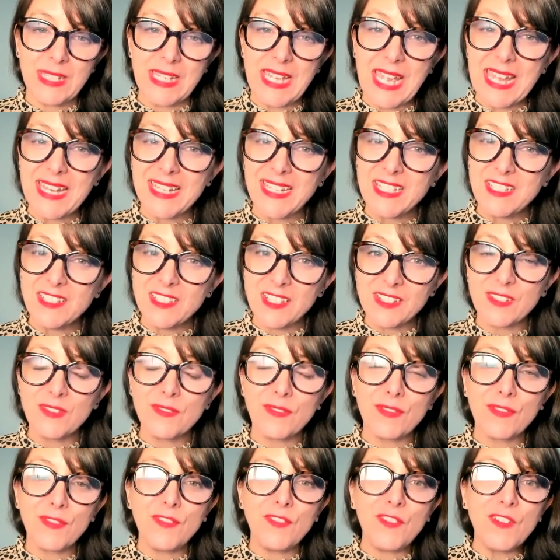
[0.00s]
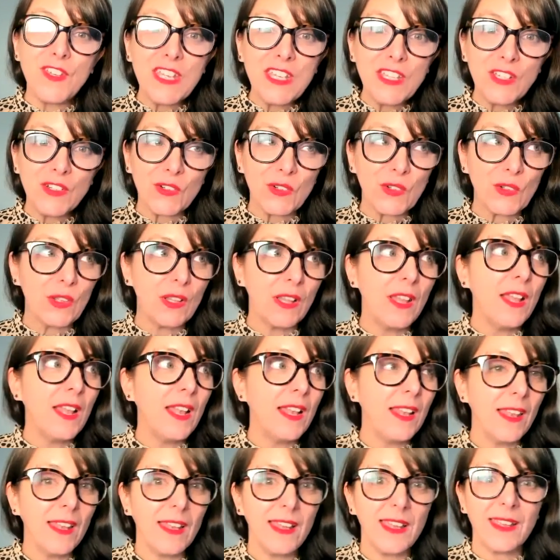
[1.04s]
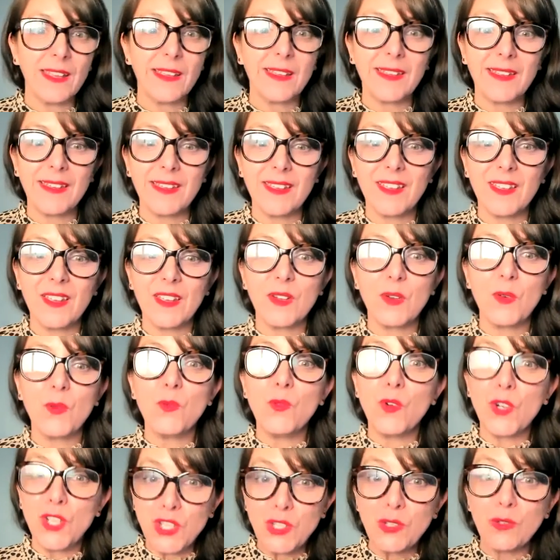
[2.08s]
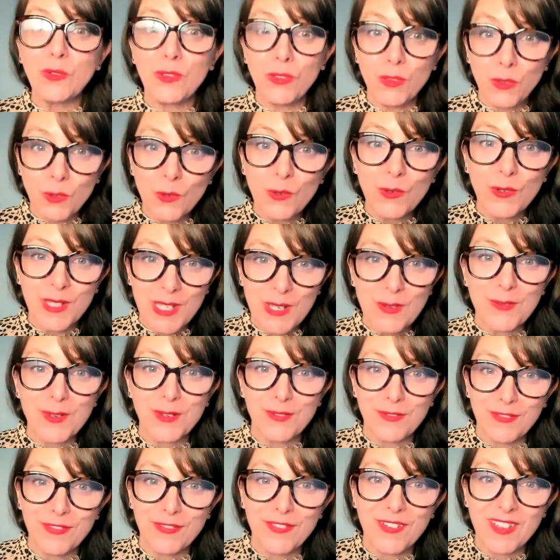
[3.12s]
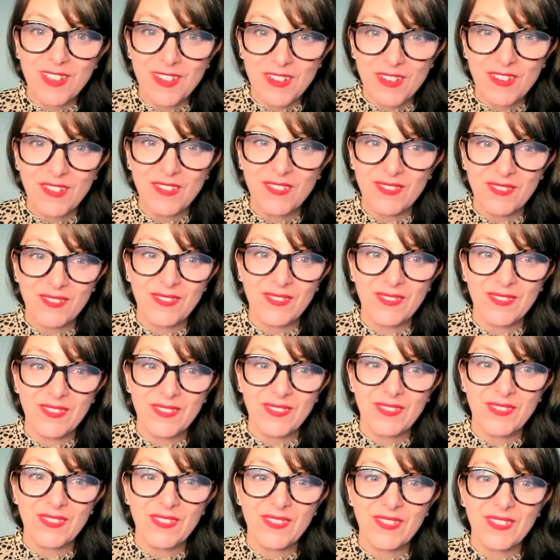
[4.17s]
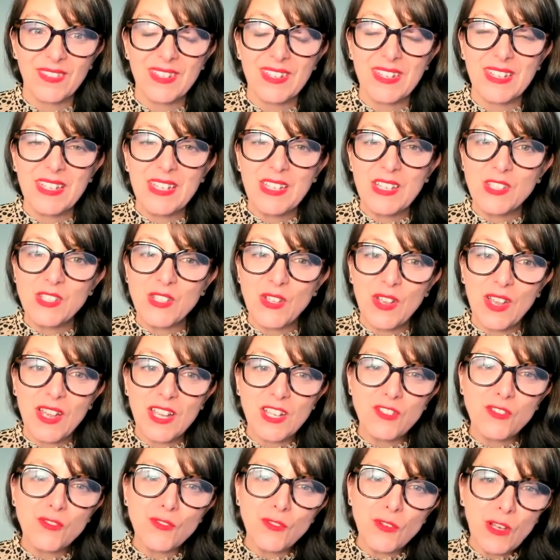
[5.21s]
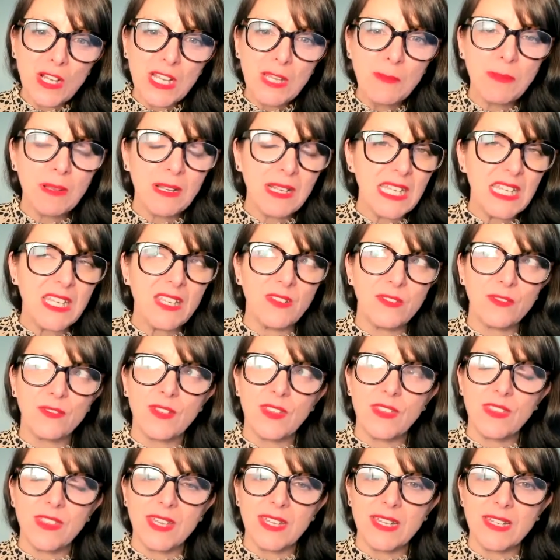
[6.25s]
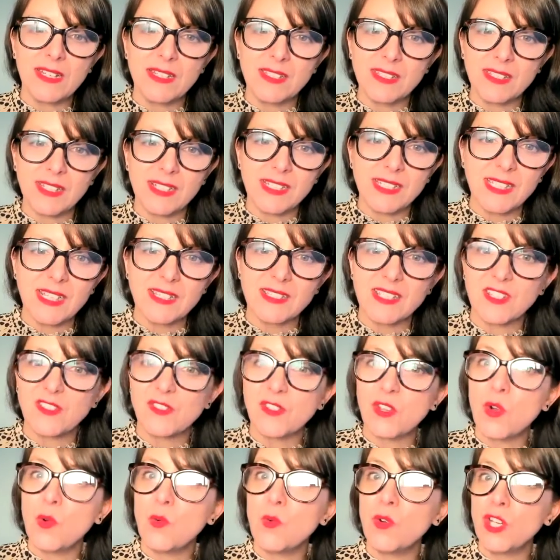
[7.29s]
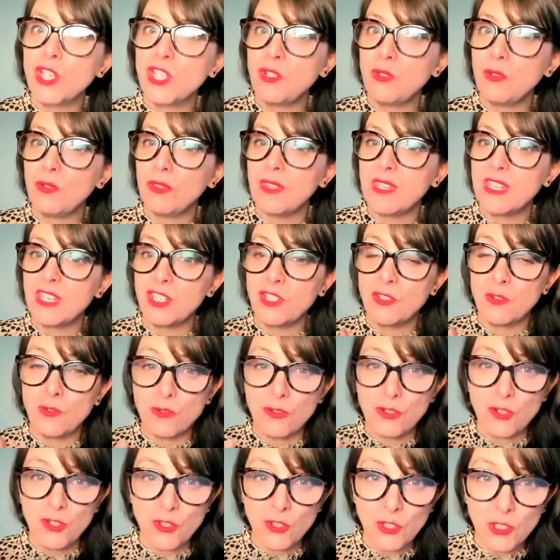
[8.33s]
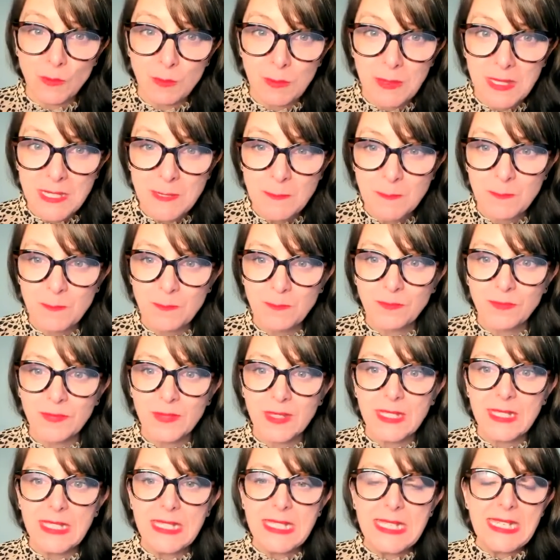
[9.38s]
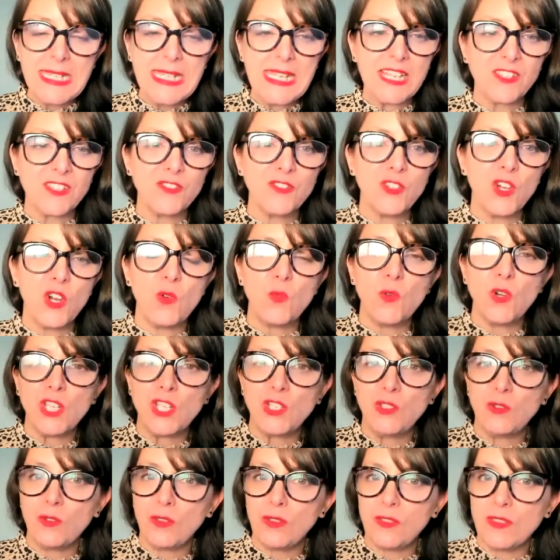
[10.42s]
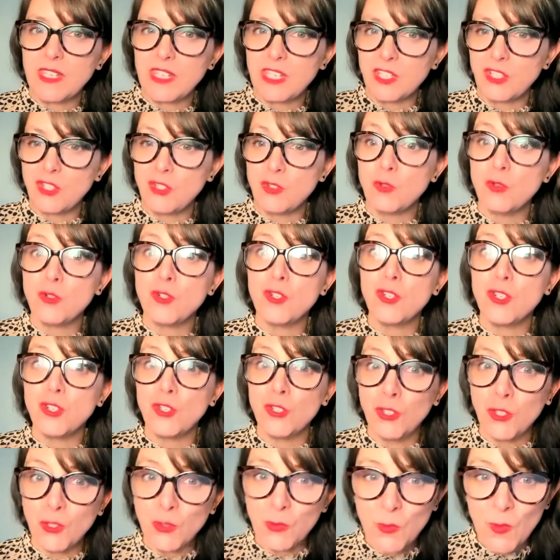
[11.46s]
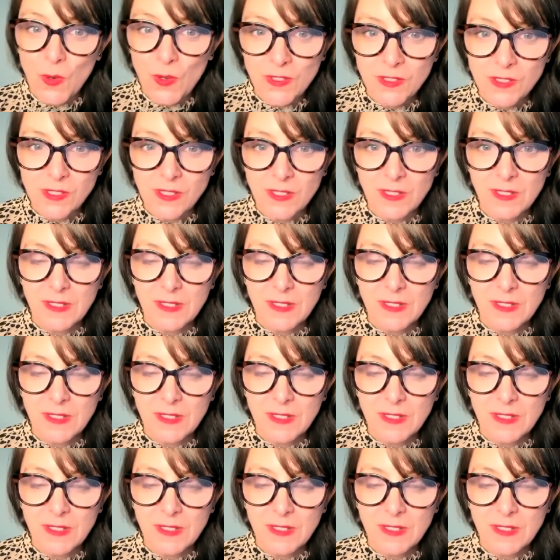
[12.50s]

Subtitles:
And it doesn't feel like what you thought it would feel. So I truly believe that success is not what you think you should be. It's not what you think you should want,